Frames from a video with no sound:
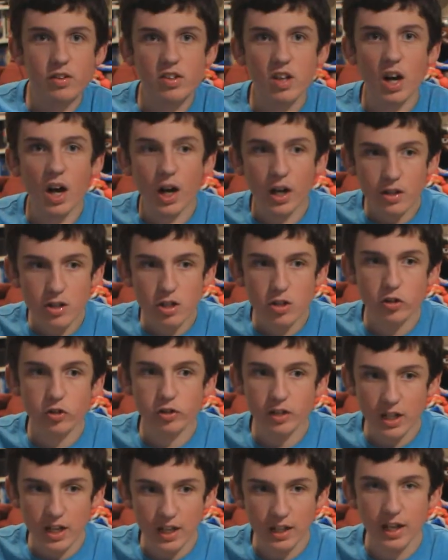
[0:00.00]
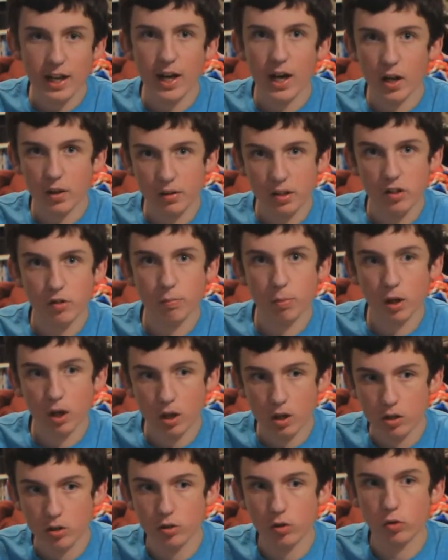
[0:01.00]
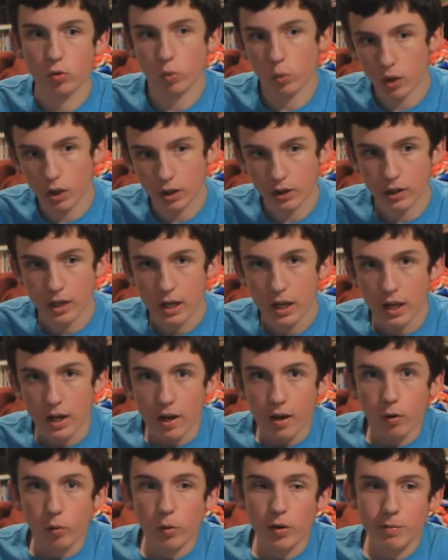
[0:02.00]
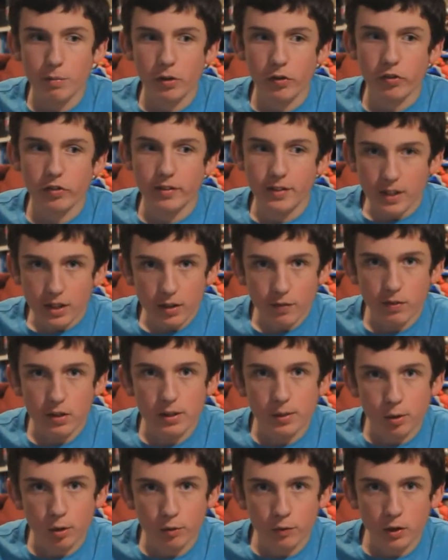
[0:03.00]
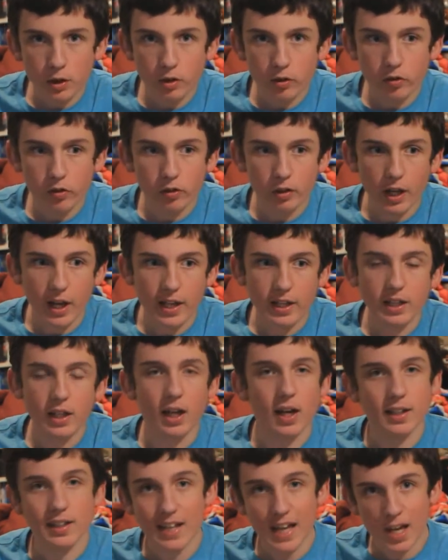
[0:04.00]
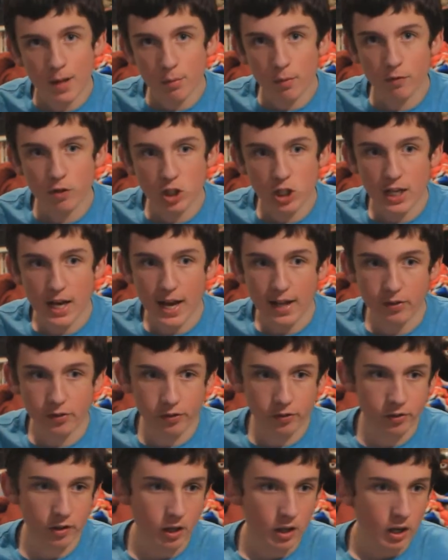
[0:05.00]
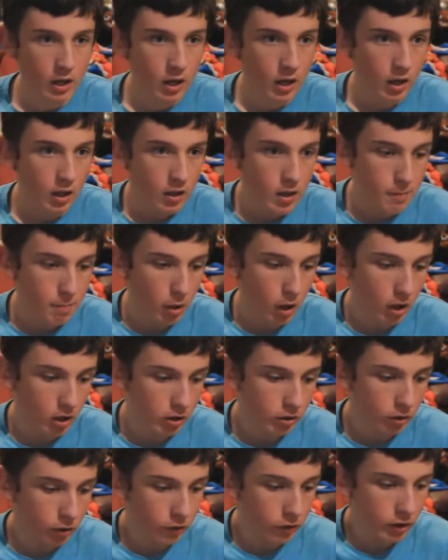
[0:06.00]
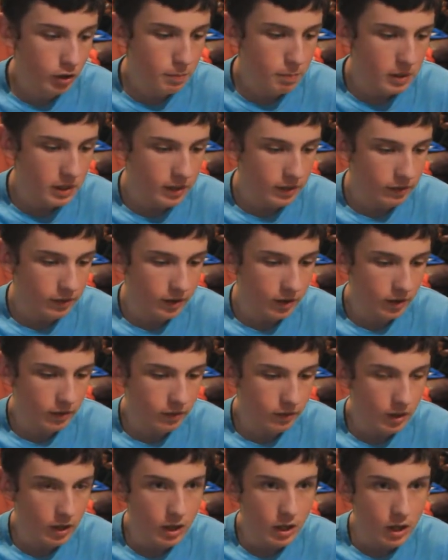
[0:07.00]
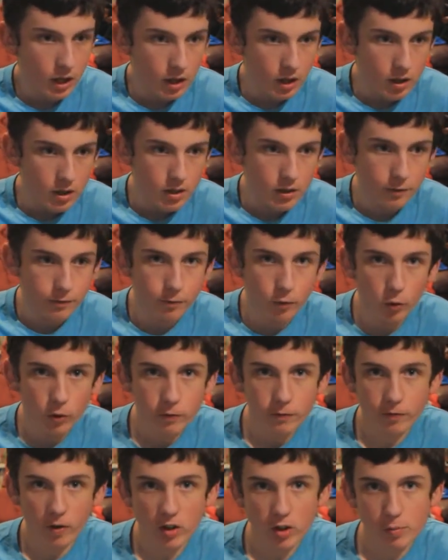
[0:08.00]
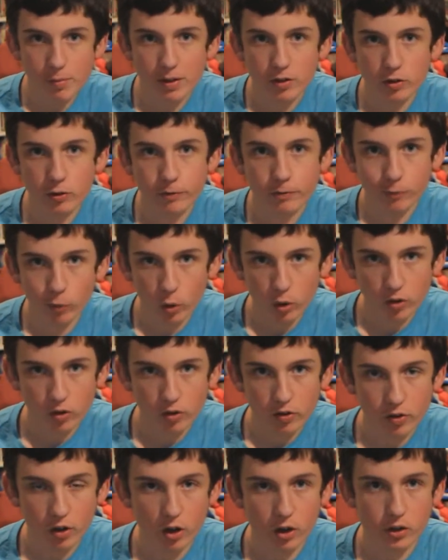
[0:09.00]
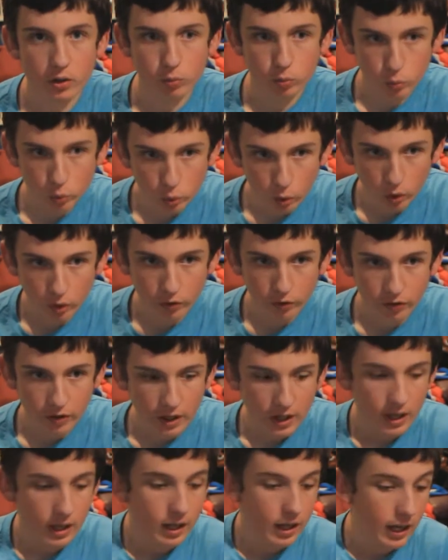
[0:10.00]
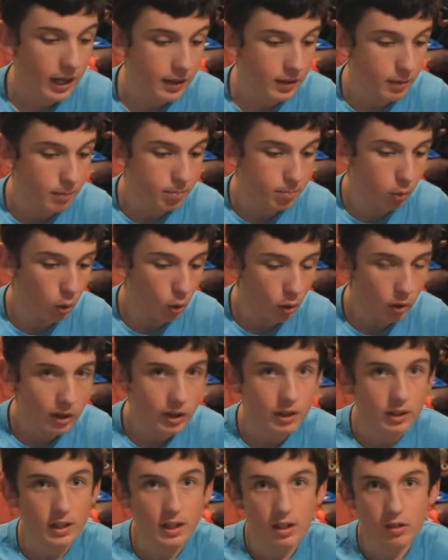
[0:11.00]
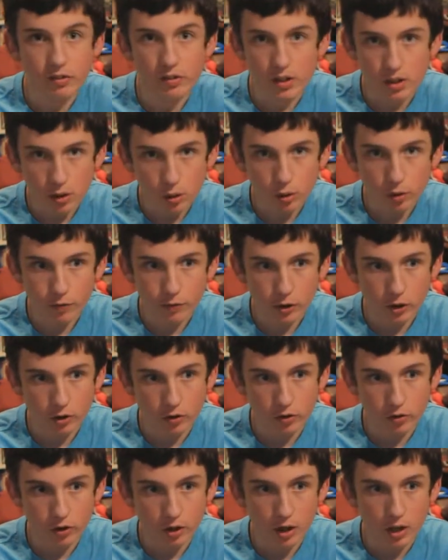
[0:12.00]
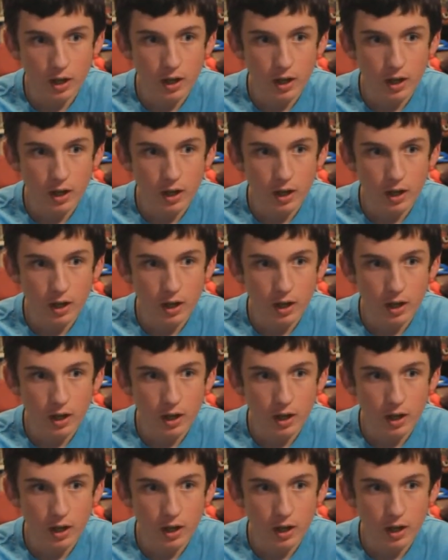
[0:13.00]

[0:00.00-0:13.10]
To understand how these particles work, we must think of the universe like a game of chess. The particles are the pieces, the 4 fundamental forces are the rules, and the board is the universe.